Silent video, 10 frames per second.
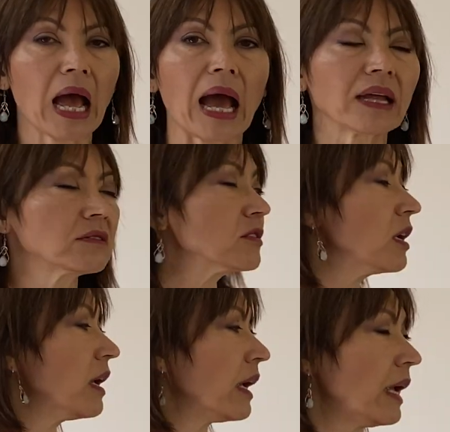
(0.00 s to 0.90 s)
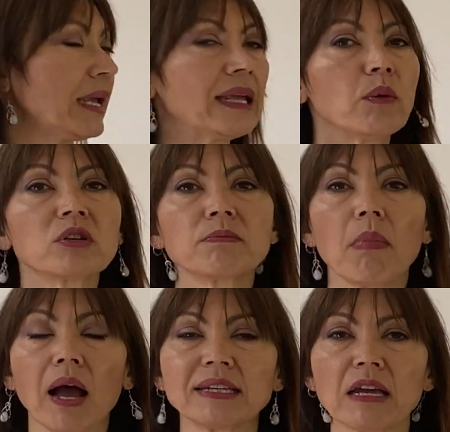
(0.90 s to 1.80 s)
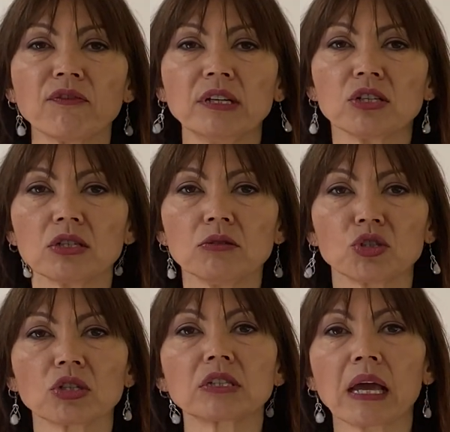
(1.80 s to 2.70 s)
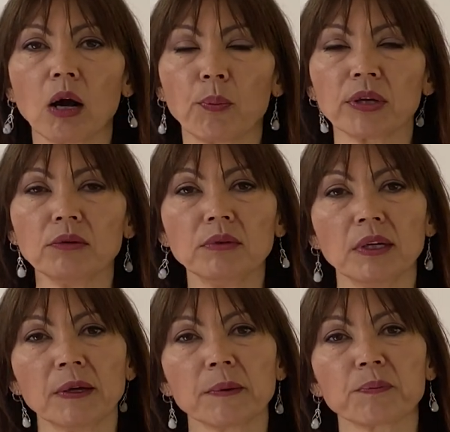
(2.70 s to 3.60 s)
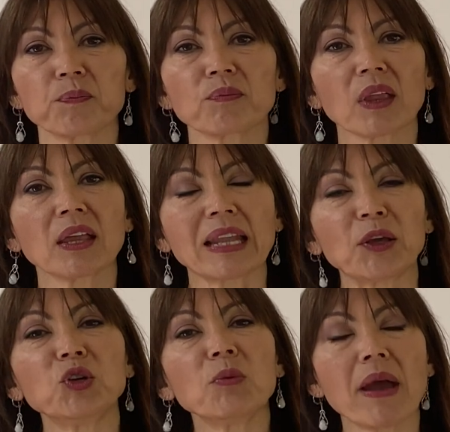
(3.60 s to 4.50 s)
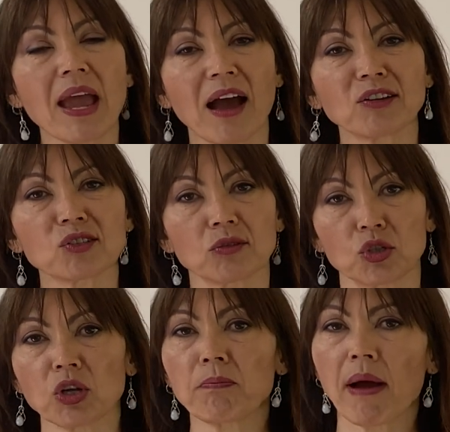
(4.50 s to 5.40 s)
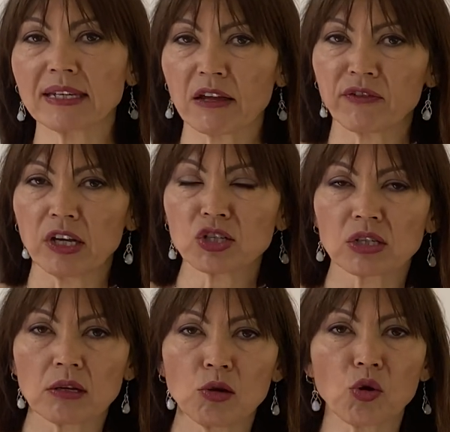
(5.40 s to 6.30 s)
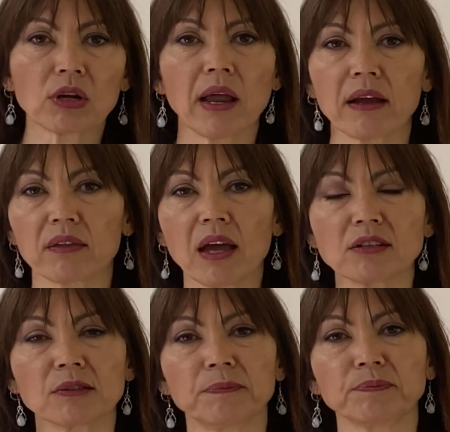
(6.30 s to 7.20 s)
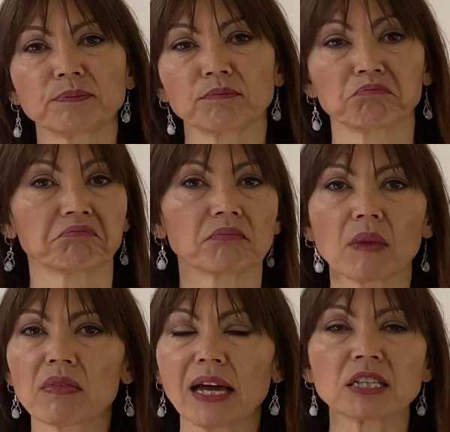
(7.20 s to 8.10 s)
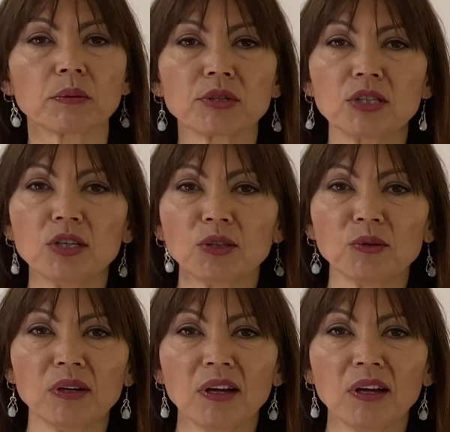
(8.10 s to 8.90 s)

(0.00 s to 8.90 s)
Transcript: And here was my definition just to help you. Now you may ask, should my definition look like that? That's up to you.